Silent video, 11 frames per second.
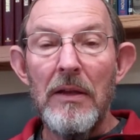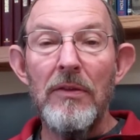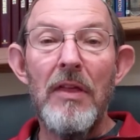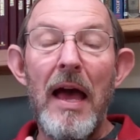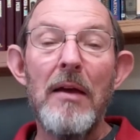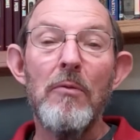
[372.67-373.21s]

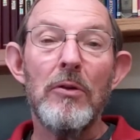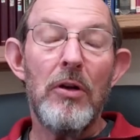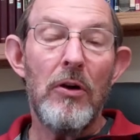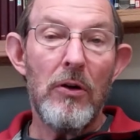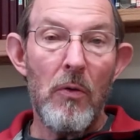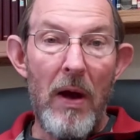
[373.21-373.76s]
They will
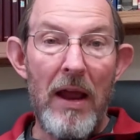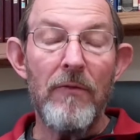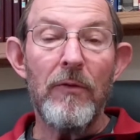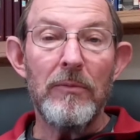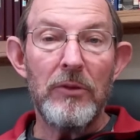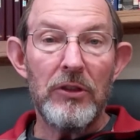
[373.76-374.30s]
turn away
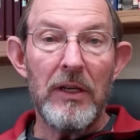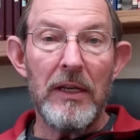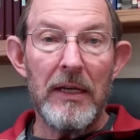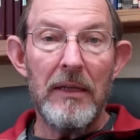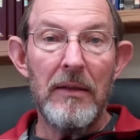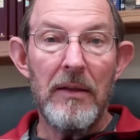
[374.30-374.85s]
from
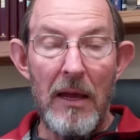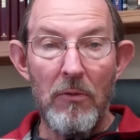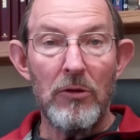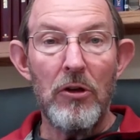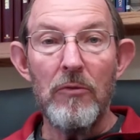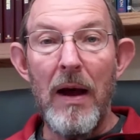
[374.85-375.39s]
sin. They
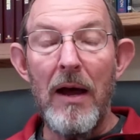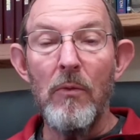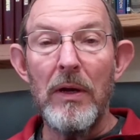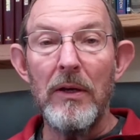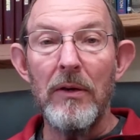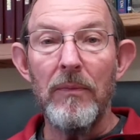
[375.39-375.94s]
will do my
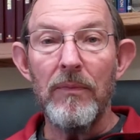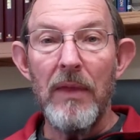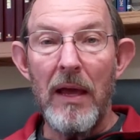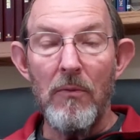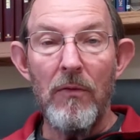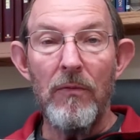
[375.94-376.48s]
will.
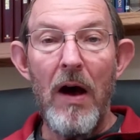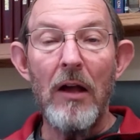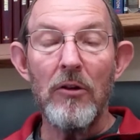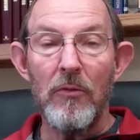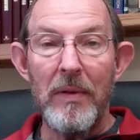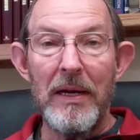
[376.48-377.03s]
They will
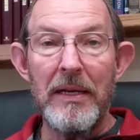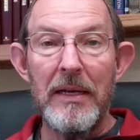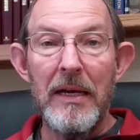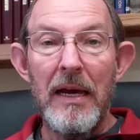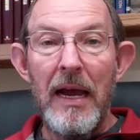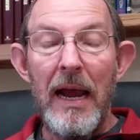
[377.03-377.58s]
follow me.
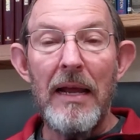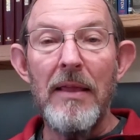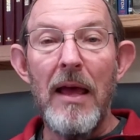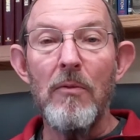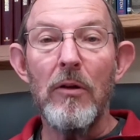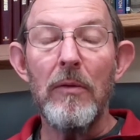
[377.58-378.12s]
And
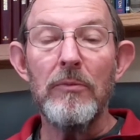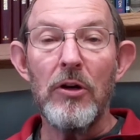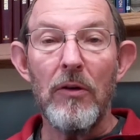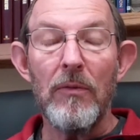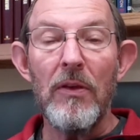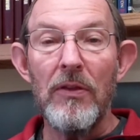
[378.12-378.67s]
they will
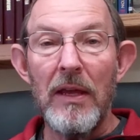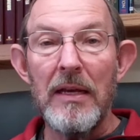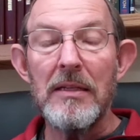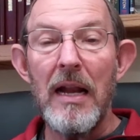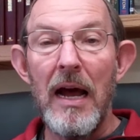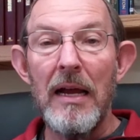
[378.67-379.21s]
observe the
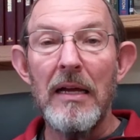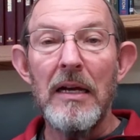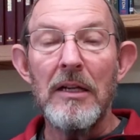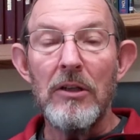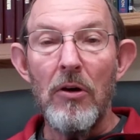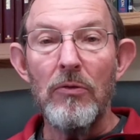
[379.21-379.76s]
things that I
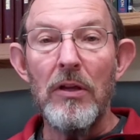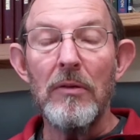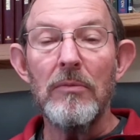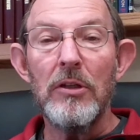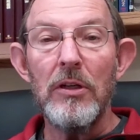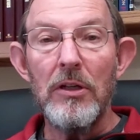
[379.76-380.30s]
told
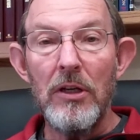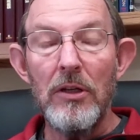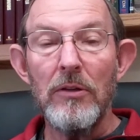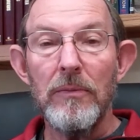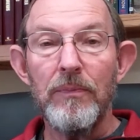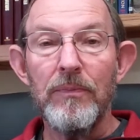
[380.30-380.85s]
them to
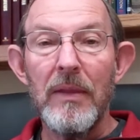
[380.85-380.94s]
do.